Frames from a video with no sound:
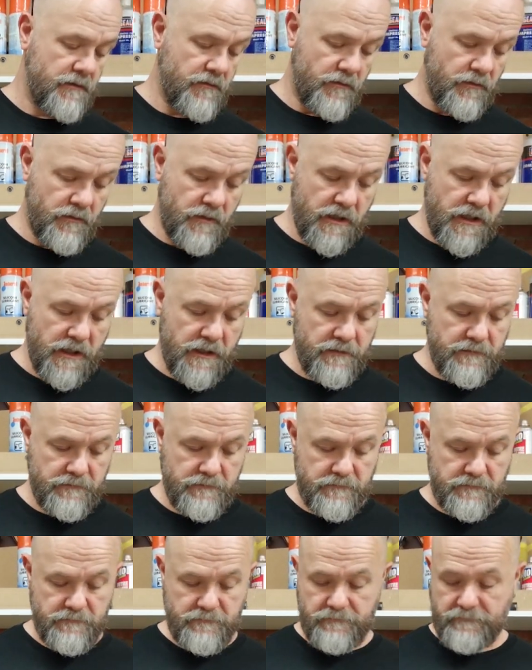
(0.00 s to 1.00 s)
or
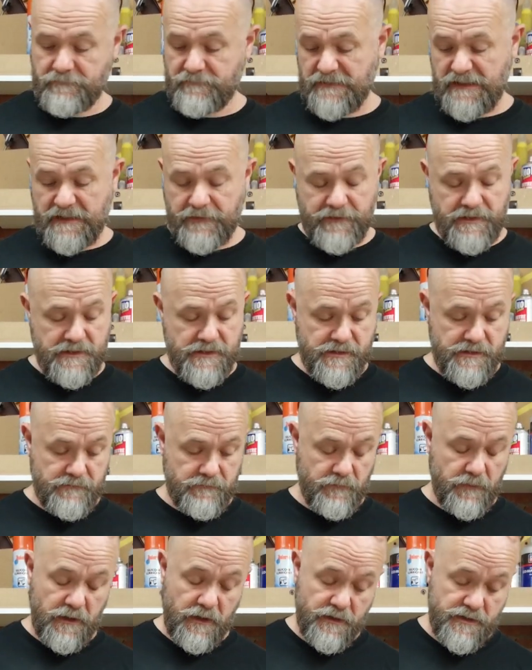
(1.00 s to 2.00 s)
if it's,
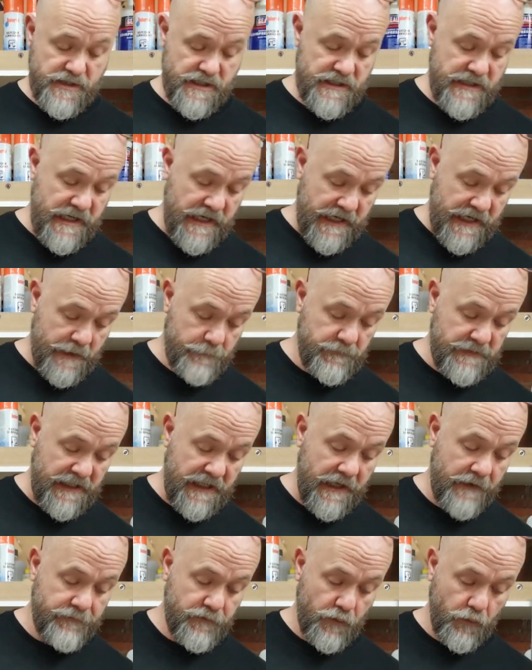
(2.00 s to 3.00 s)
well, ours is an
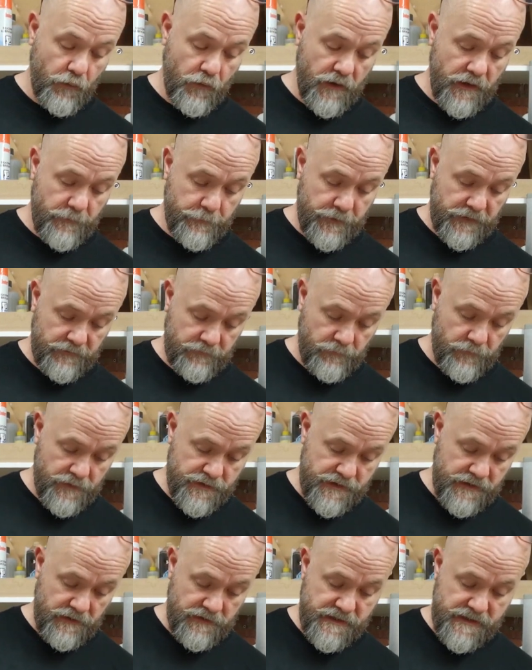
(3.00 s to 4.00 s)
MDF core, but we're
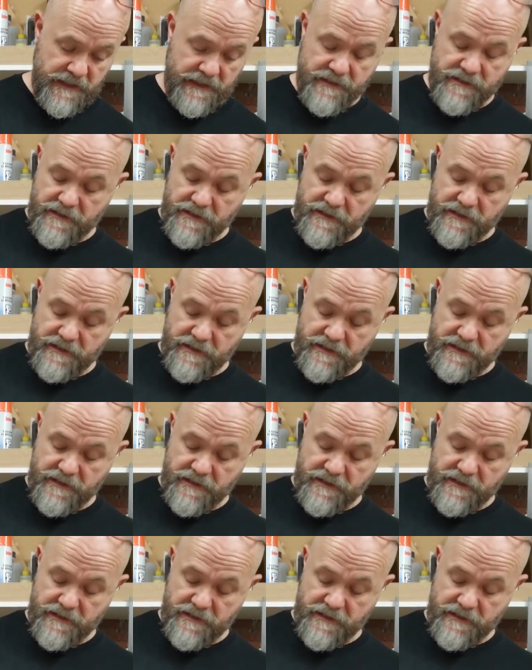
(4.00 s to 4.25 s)
still seeing